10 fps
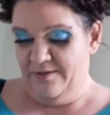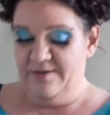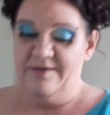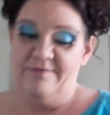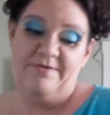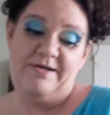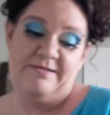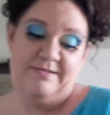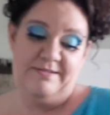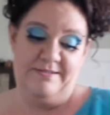if I
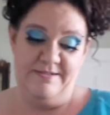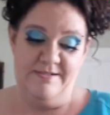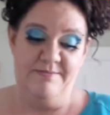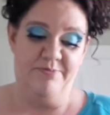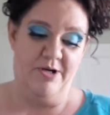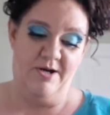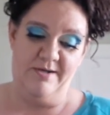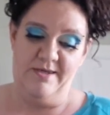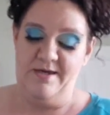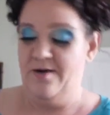did
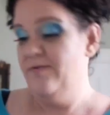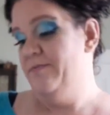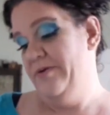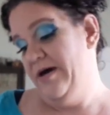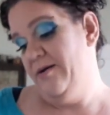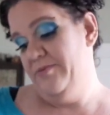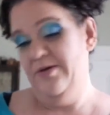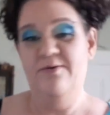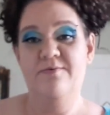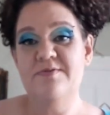party, I would be
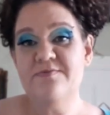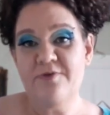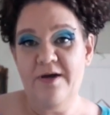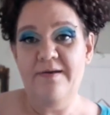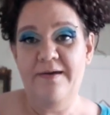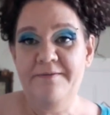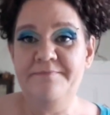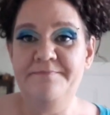happy it was Friday.